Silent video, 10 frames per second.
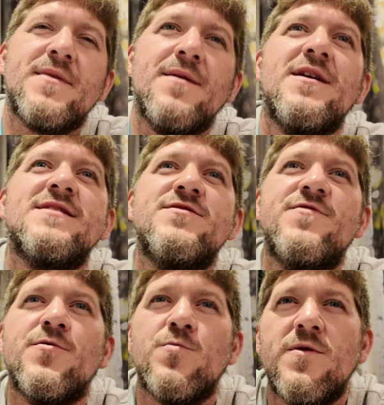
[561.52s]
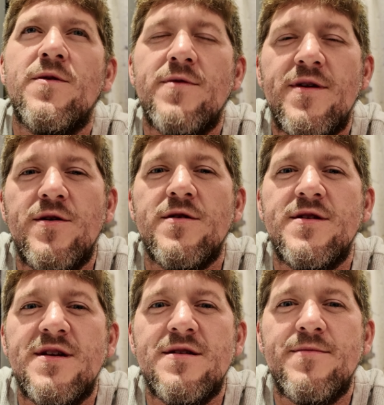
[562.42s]
it makes you feel really, really good
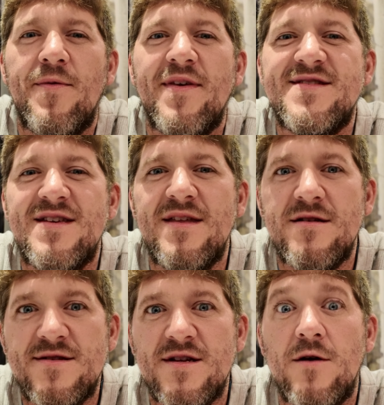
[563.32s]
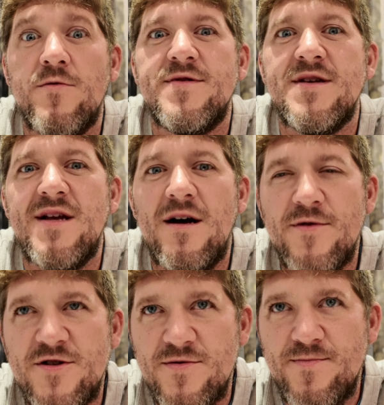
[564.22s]
getting to be able to see the ins and outs, and how
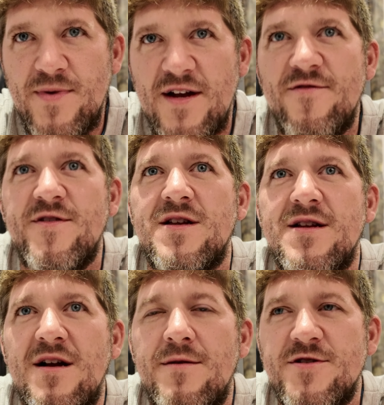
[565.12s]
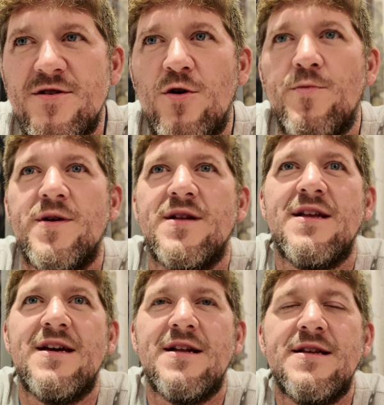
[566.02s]
much you're benefiting, and how much you're helping,
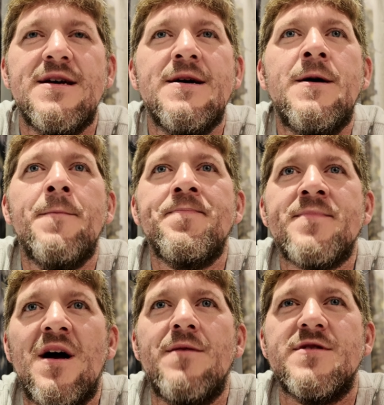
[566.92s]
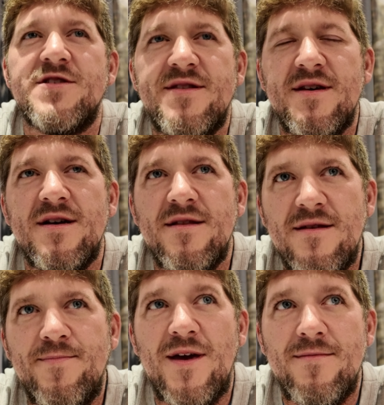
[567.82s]
and how much
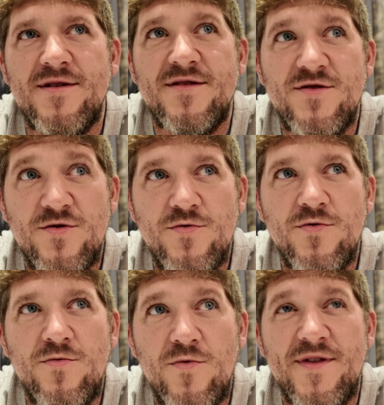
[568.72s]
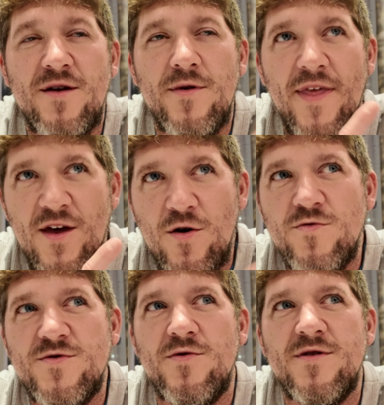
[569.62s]
the payments do, what they really go
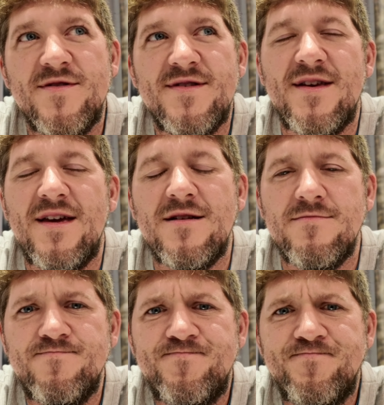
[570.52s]
towards. And